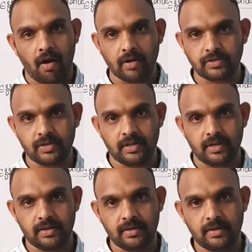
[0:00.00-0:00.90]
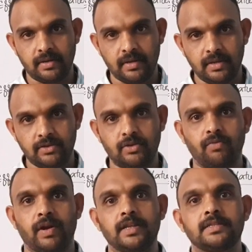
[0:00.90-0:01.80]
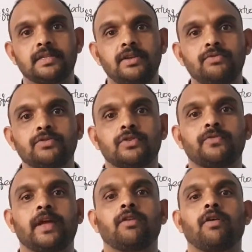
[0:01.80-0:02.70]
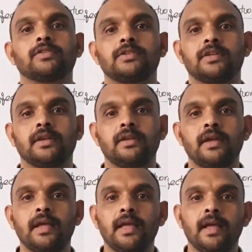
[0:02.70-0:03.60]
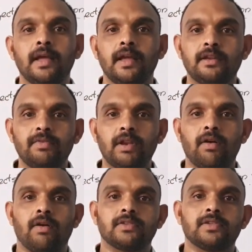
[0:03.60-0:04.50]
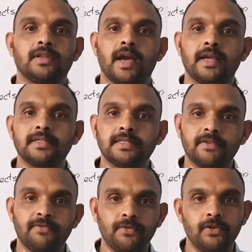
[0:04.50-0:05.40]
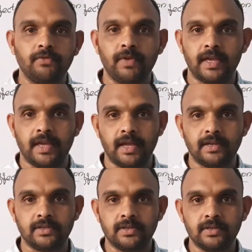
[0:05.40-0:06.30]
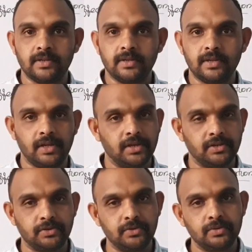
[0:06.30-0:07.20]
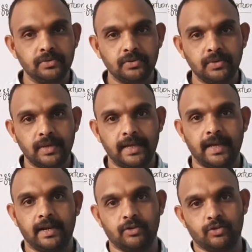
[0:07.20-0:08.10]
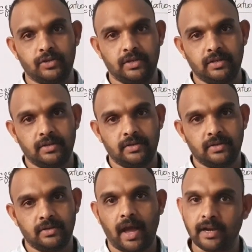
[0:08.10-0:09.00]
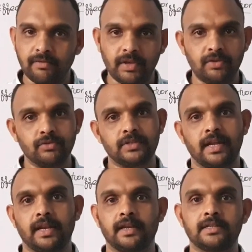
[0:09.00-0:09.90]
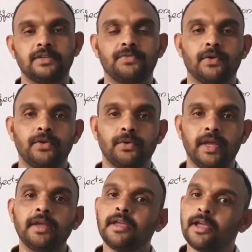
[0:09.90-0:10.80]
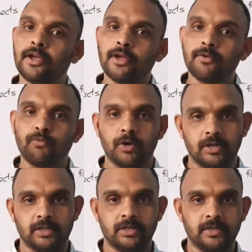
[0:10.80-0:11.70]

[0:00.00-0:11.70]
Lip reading: oxygen. So what is the use of that oxygen? It will oxidize the food we eat into energy, and we use that energy for doing work.